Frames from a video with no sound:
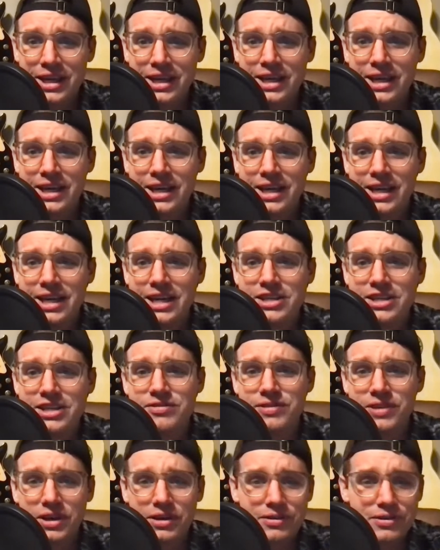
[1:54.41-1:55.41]
His feel
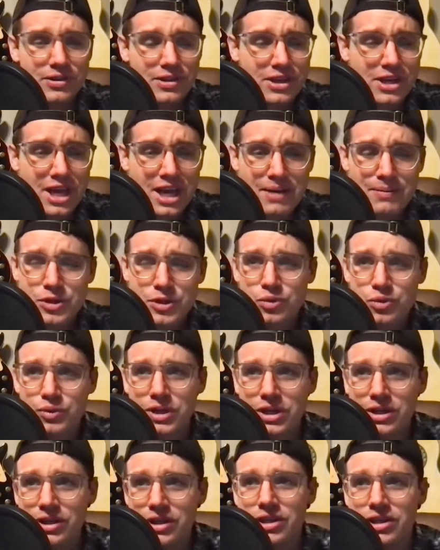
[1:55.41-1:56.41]
for the game is really
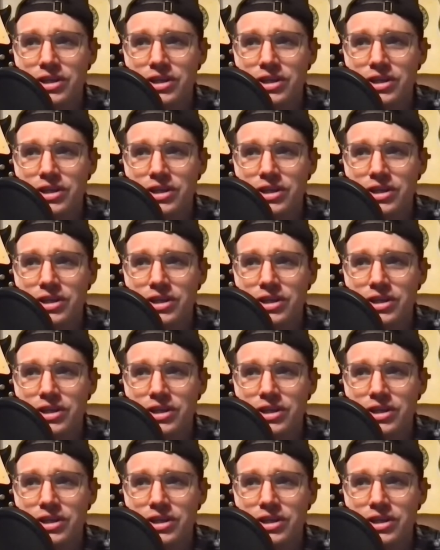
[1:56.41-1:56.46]
good.